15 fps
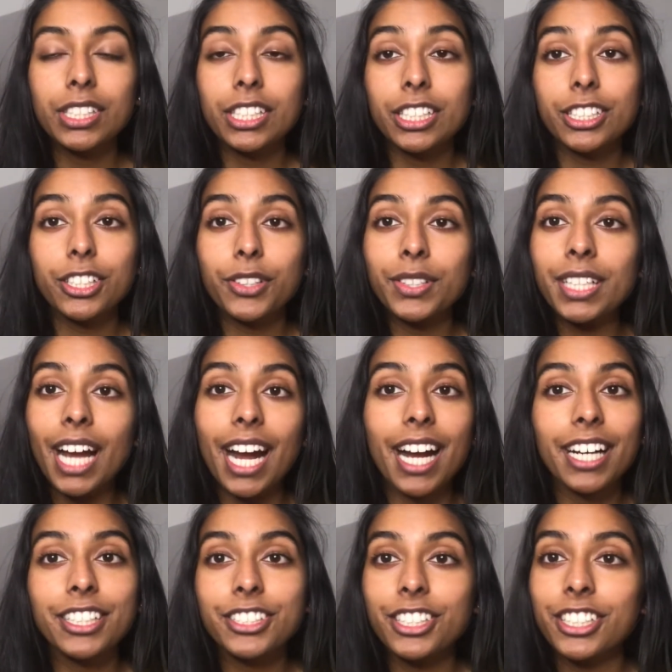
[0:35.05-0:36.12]
So yeah,
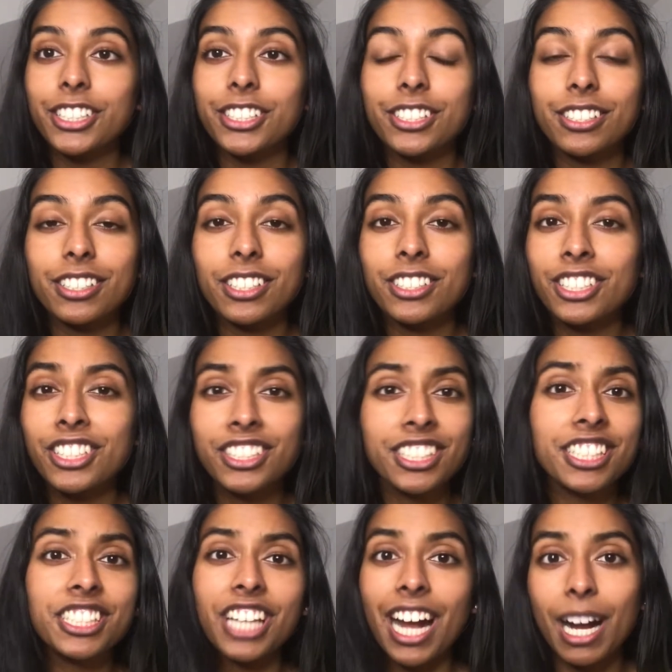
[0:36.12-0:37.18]
just a
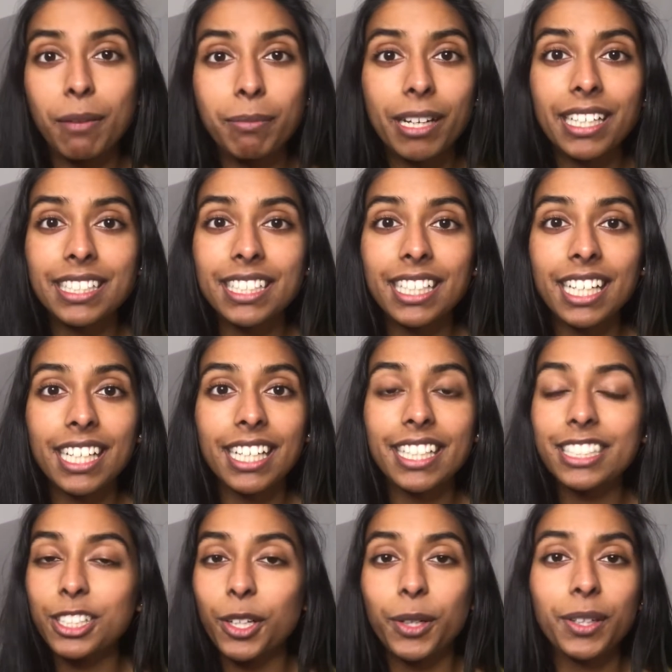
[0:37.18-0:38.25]
chat basically.
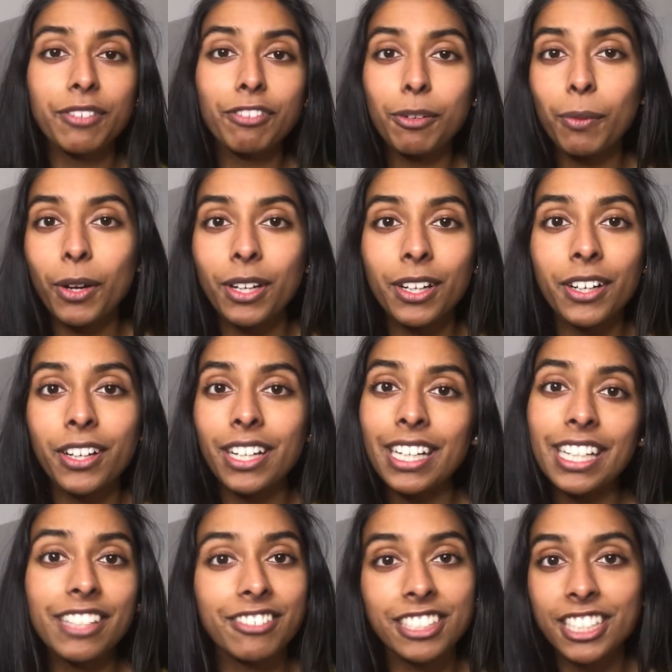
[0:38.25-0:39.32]
So if you want to
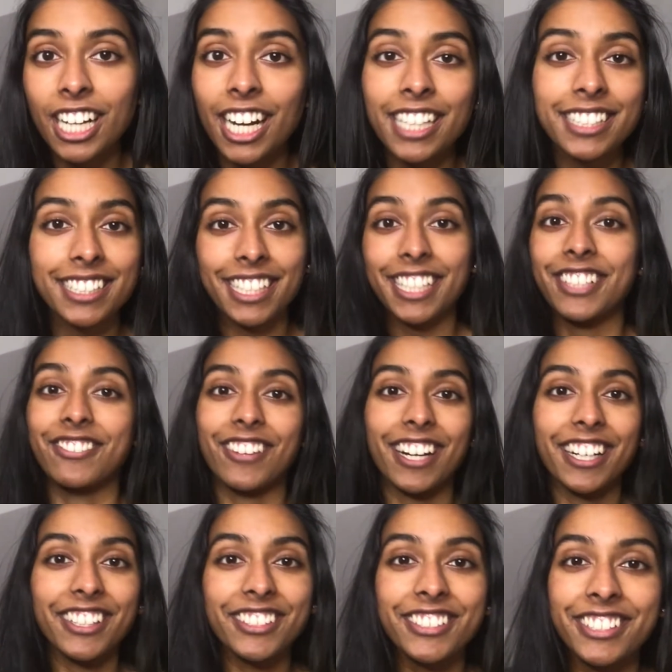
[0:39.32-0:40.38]
hear a chat, stick
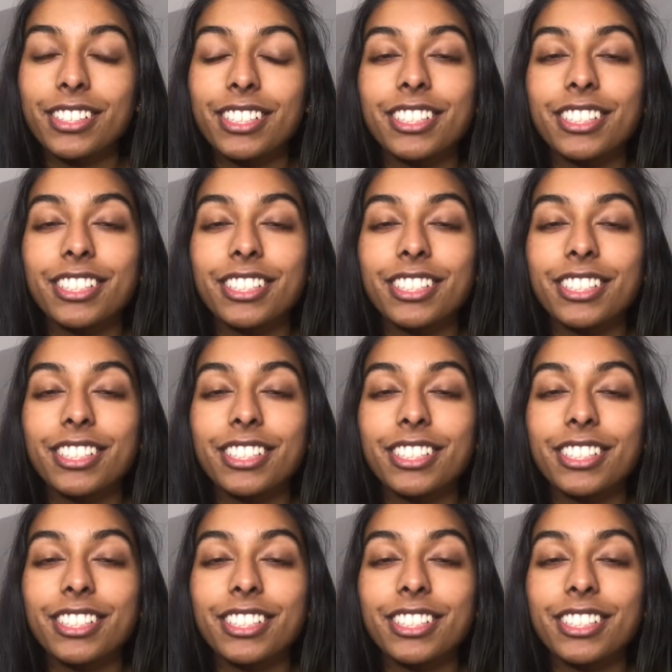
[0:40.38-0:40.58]
around.